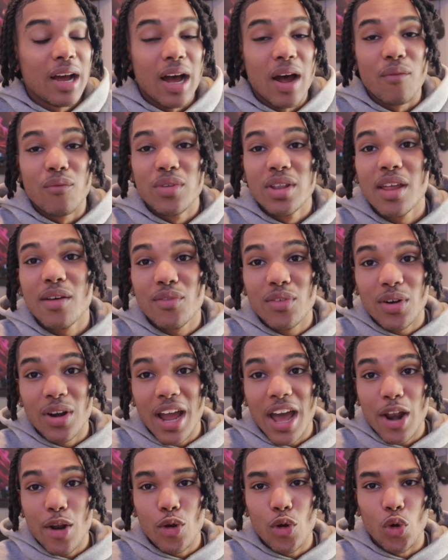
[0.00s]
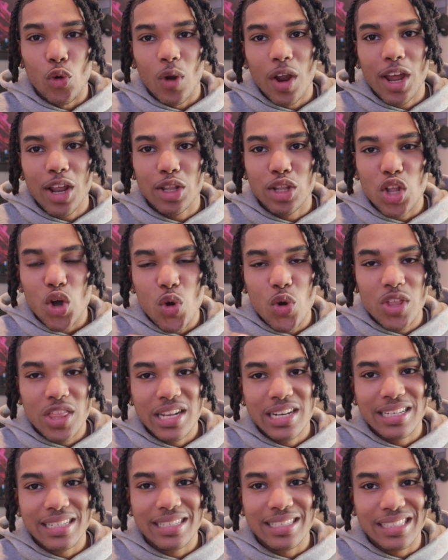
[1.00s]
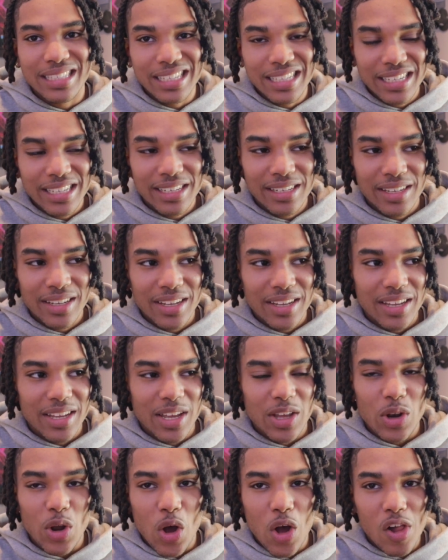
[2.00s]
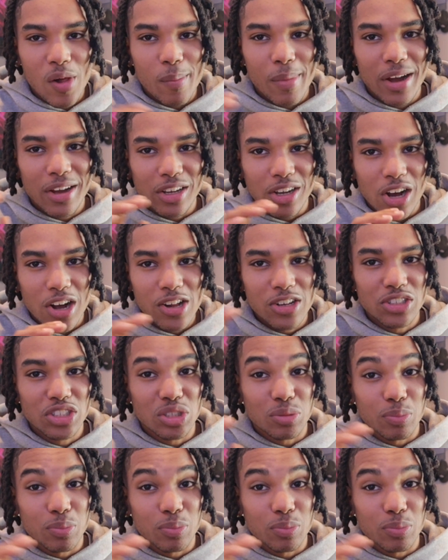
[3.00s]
I've never had a grade lower than a C. In all of my college